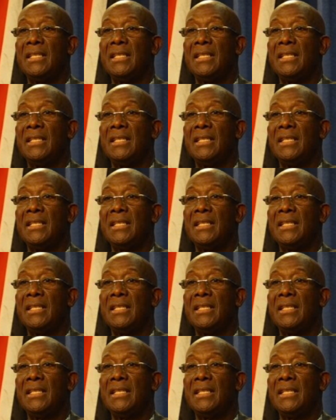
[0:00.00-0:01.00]

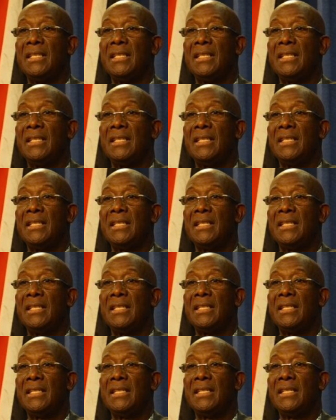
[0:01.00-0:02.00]

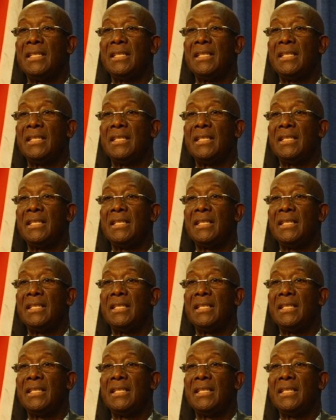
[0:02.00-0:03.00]

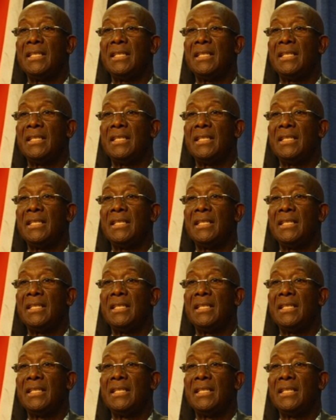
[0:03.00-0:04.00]

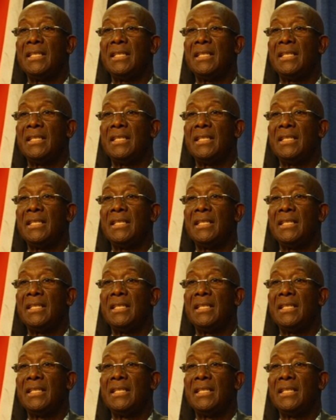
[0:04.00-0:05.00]

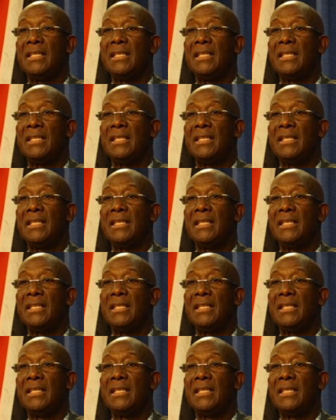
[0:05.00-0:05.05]
[no speech]